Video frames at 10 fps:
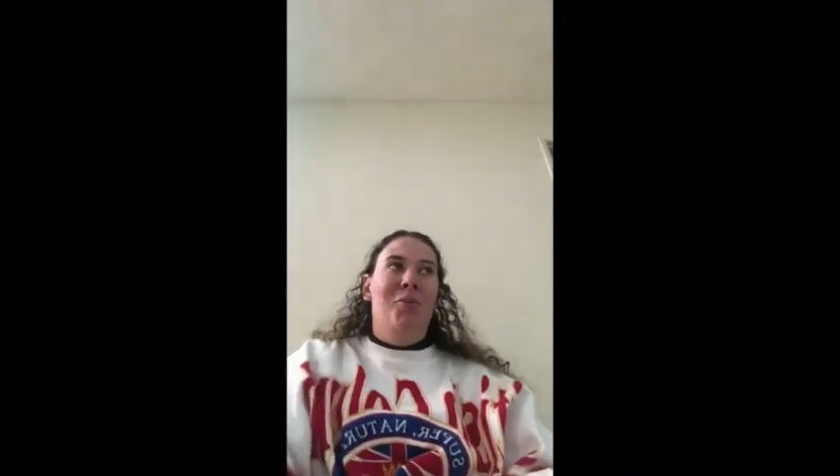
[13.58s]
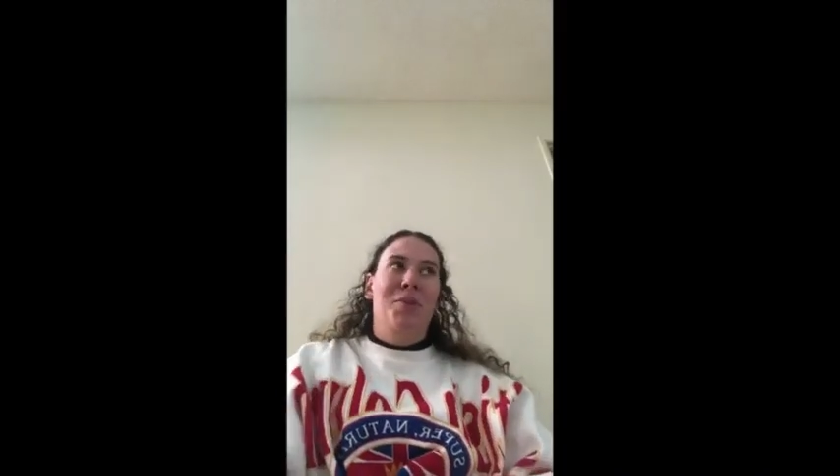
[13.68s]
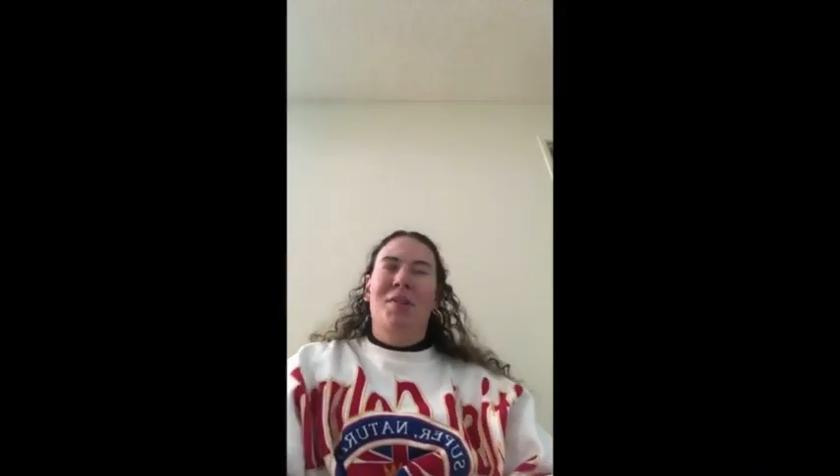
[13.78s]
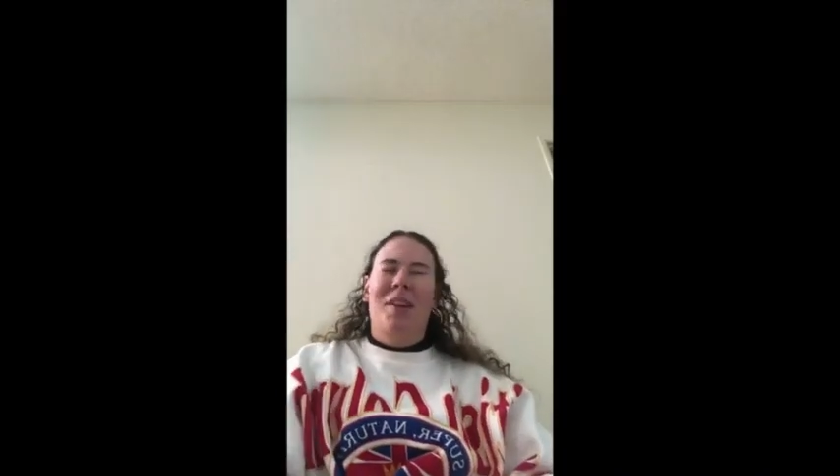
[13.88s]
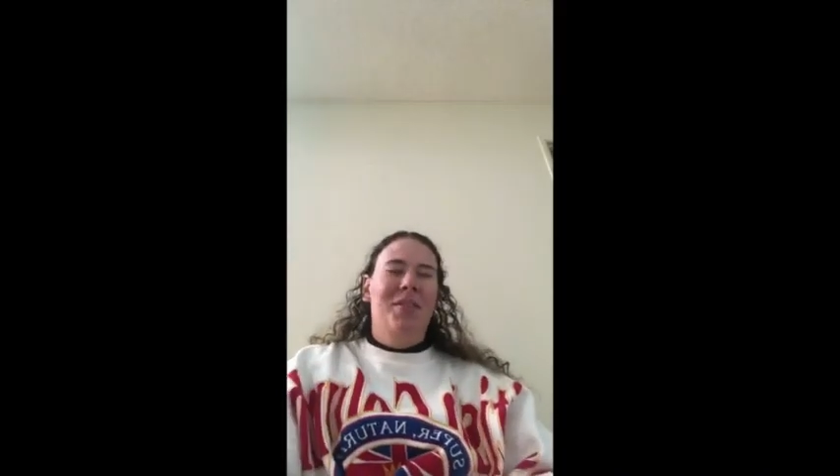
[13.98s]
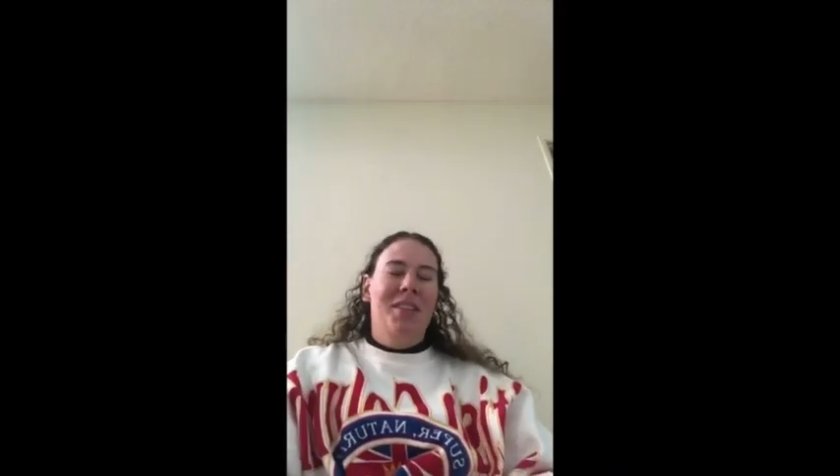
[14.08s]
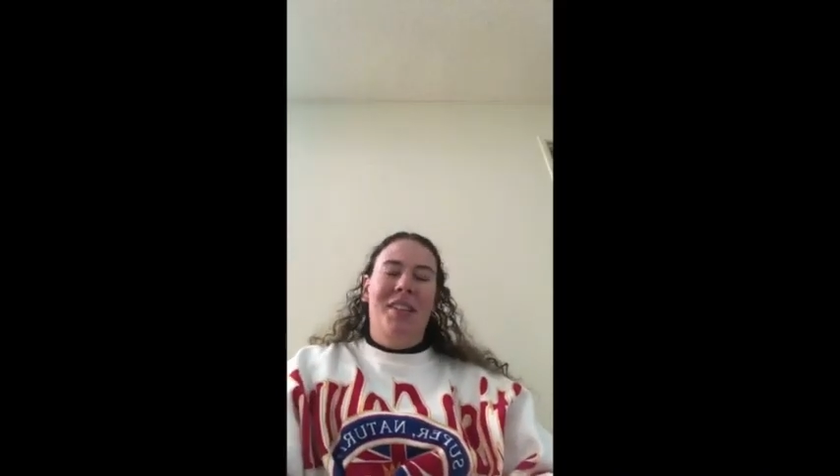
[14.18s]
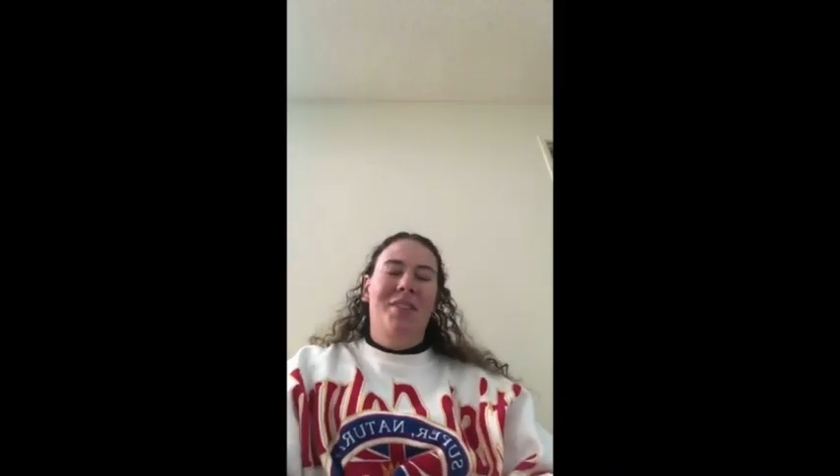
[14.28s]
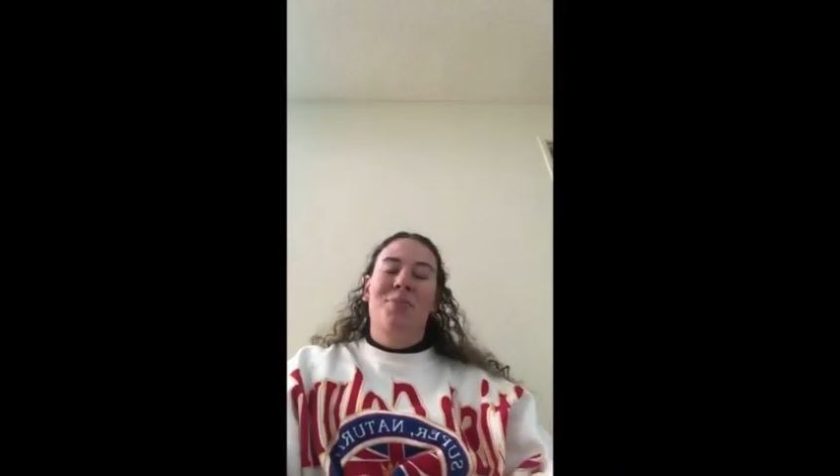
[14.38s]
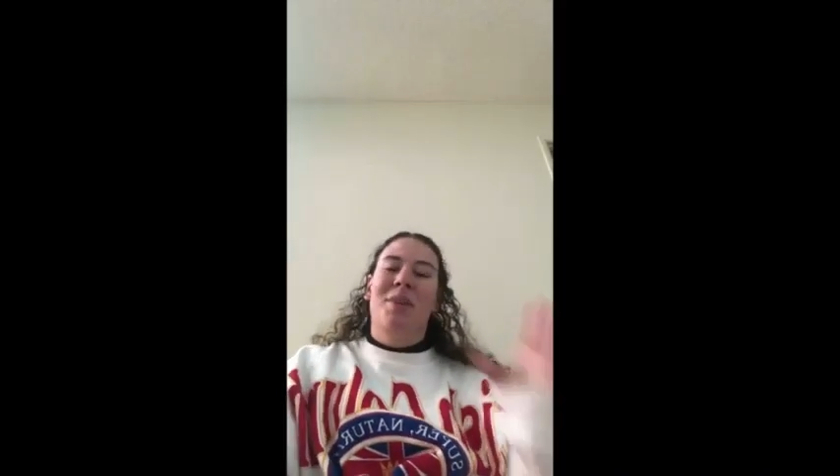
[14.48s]
almost every
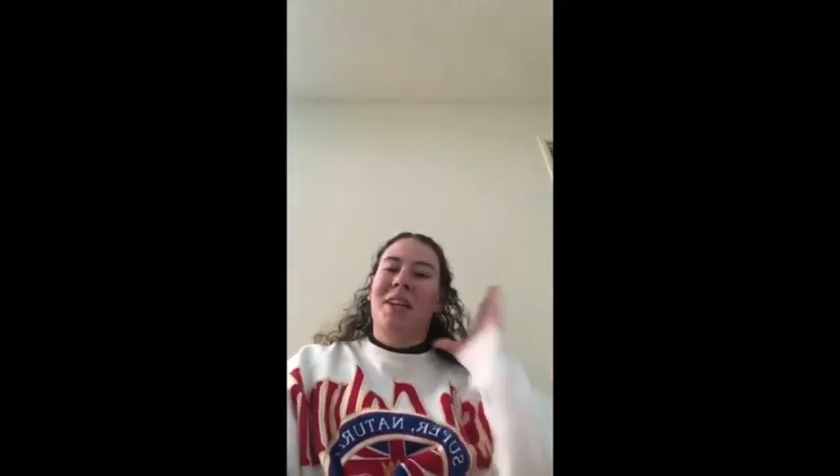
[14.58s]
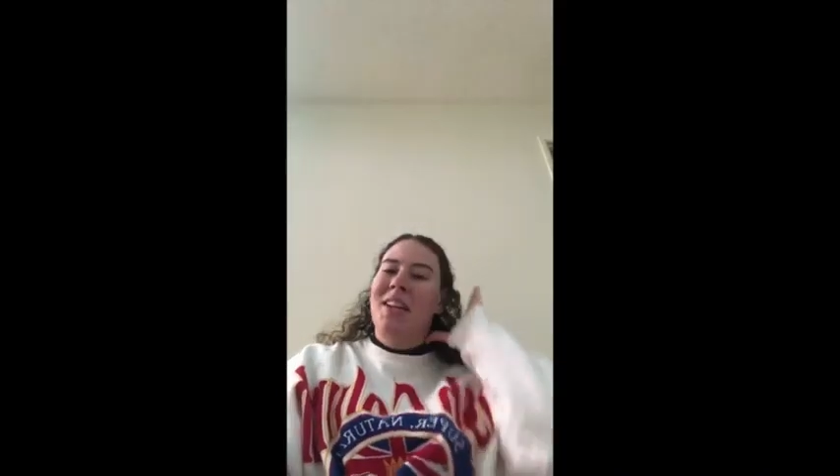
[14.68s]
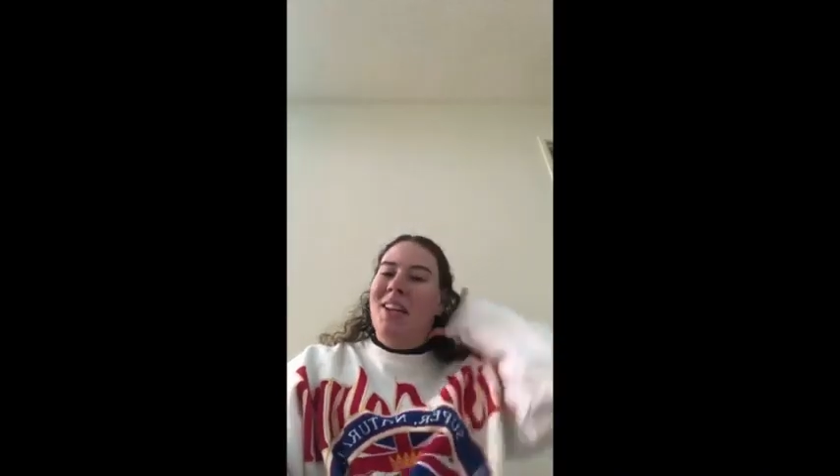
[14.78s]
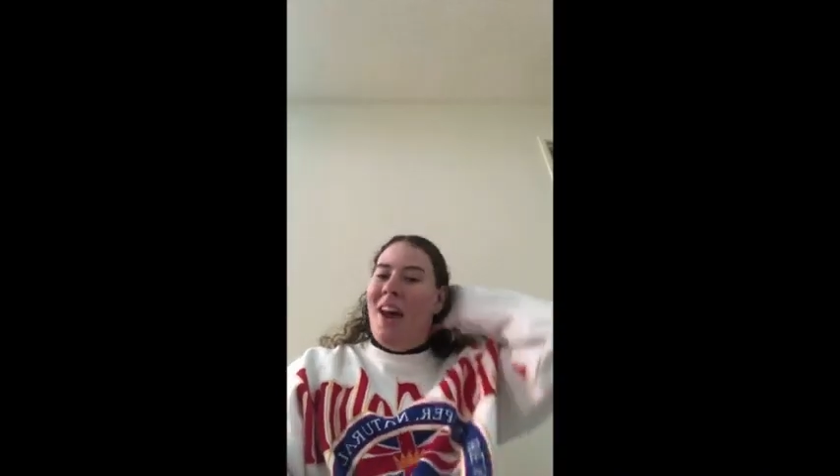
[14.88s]
single meeting,